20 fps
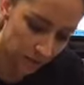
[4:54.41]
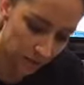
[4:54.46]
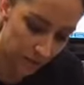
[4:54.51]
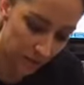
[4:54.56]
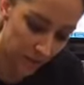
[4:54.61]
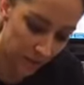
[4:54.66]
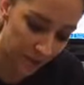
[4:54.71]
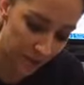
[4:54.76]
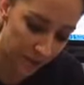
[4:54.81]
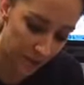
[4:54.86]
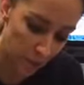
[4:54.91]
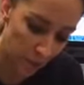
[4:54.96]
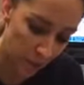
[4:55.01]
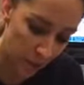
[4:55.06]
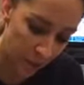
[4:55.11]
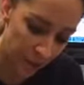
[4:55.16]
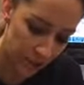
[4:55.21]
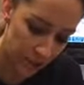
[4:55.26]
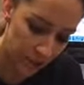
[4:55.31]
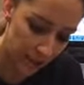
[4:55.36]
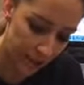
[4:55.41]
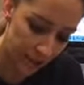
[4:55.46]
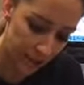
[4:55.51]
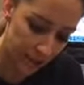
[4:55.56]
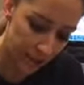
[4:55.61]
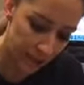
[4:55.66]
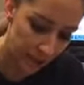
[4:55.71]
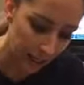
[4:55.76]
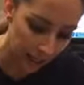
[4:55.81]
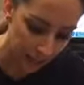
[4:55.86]
based on what your skin
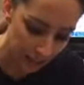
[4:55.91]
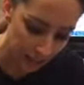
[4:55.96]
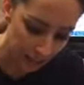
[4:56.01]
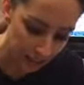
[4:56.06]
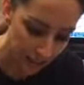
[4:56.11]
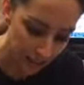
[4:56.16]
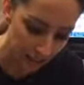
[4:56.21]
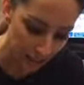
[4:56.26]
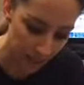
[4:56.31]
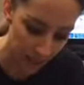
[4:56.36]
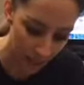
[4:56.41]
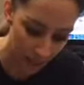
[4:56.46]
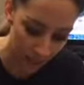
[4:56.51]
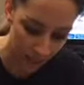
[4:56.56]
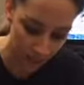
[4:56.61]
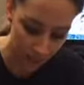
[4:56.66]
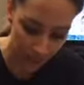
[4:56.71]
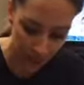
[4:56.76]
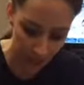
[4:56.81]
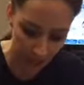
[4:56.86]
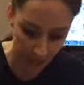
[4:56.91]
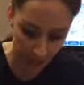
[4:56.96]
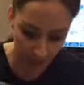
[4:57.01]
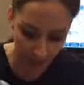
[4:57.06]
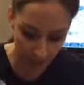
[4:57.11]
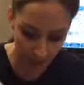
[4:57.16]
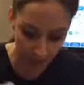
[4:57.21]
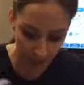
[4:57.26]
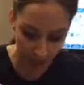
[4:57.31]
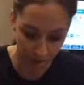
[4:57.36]
needs and how it behaves,
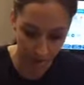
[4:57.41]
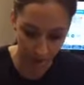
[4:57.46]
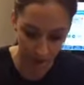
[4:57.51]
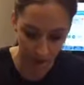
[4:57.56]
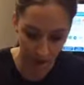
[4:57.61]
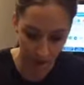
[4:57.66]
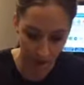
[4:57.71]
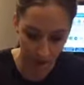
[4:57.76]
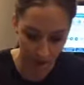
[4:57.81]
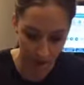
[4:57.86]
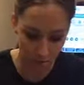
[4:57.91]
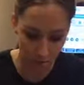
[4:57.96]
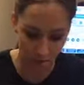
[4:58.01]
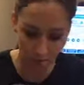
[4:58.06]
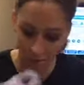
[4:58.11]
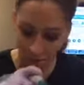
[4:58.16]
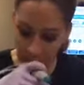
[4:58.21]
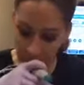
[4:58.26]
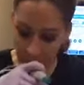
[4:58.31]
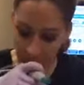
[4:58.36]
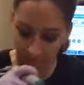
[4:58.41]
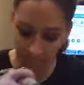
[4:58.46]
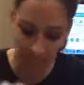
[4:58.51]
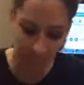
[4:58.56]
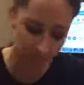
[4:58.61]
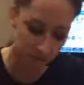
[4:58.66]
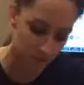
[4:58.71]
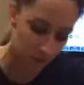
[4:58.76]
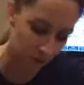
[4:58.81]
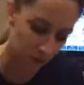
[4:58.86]
I figure out,
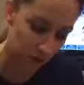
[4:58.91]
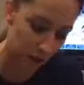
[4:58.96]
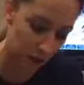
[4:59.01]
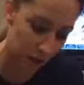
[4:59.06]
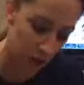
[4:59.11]
excuse me,